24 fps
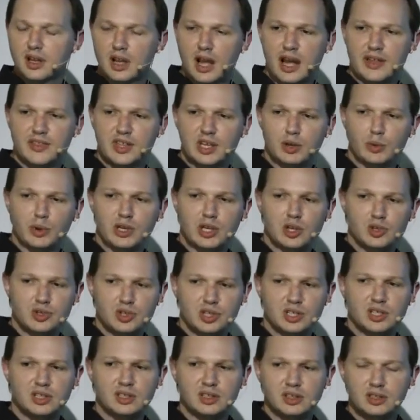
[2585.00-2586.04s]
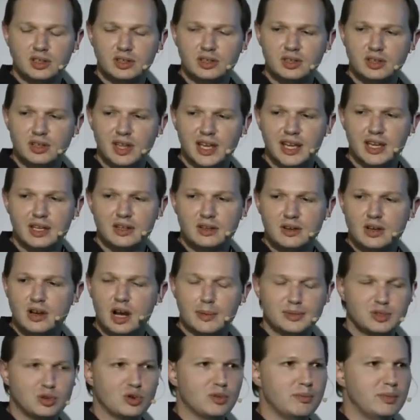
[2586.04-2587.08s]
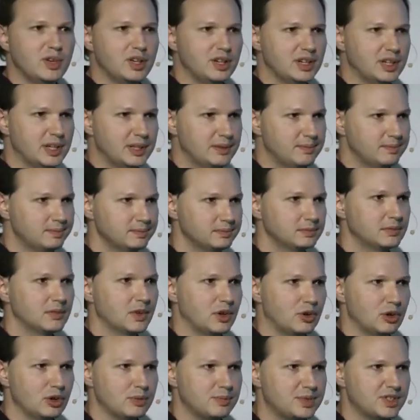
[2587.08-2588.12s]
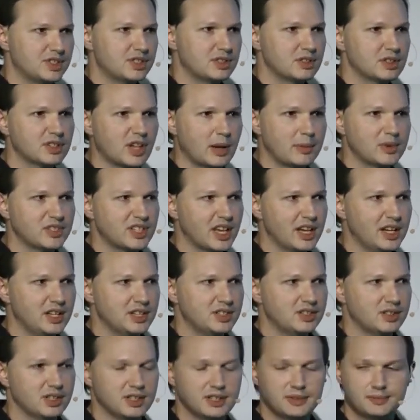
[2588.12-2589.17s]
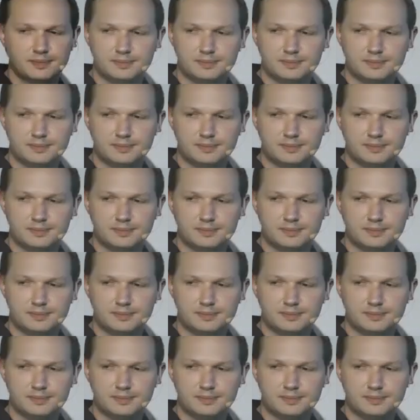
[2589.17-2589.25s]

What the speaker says: I think we usually hit up to 1 million groups simultaneously.